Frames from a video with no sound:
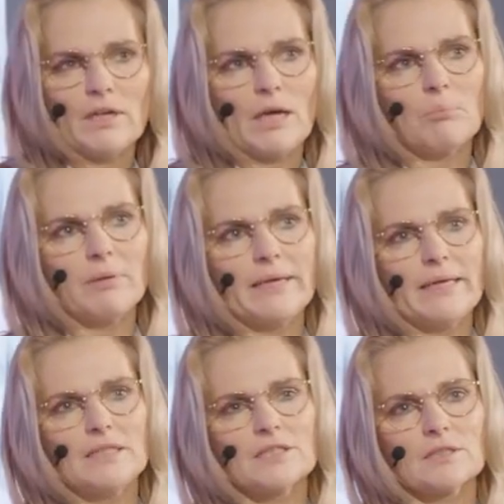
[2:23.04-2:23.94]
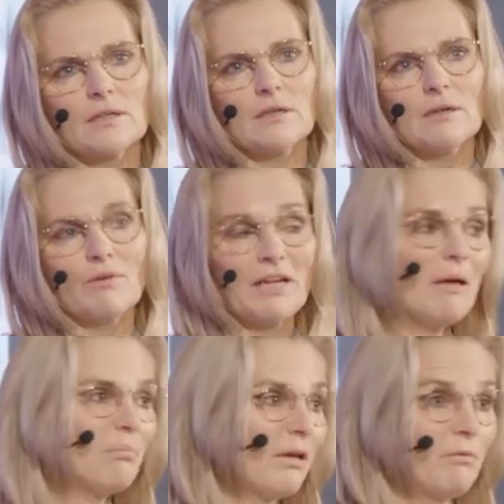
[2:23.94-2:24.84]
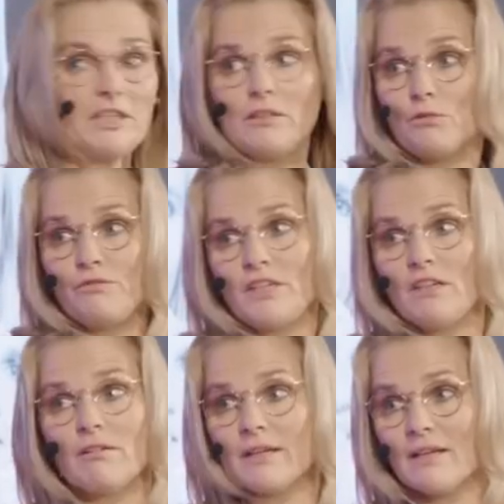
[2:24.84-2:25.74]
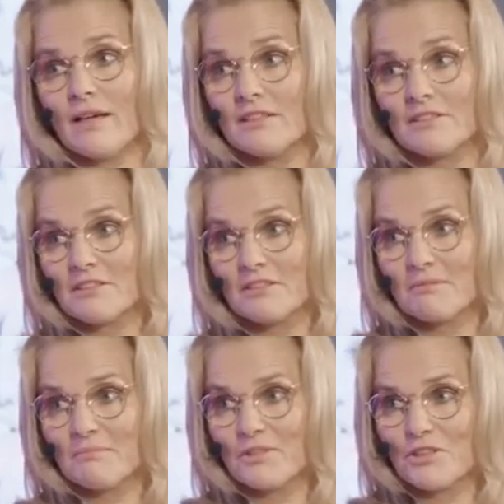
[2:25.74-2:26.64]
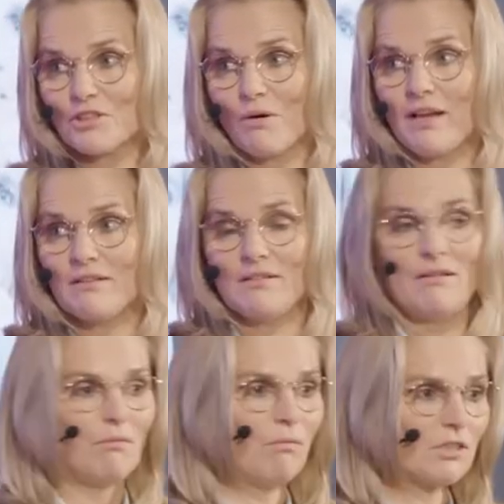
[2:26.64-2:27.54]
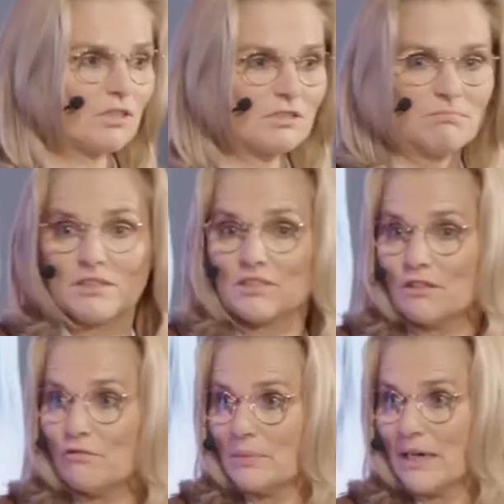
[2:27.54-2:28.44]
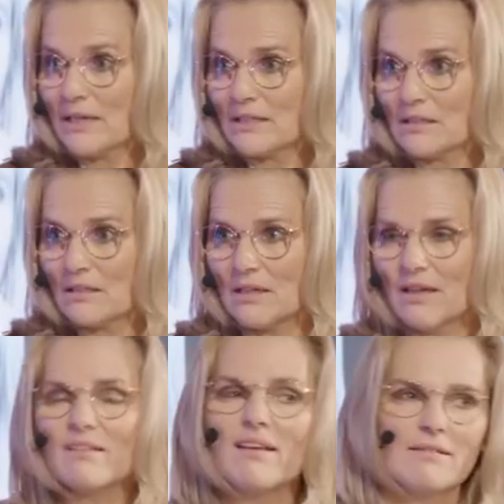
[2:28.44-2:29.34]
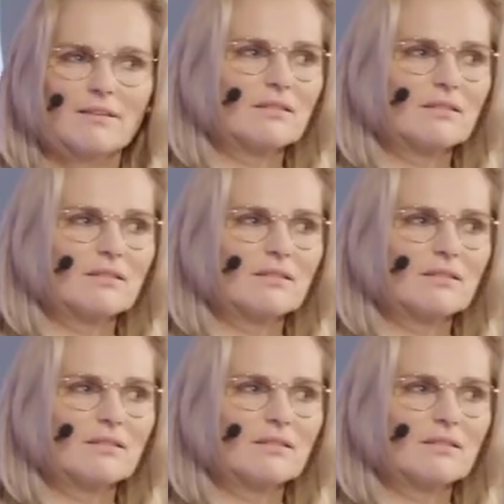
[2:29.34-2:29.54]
when I played, we didn't do video analysis. So I never watched myself back. And I think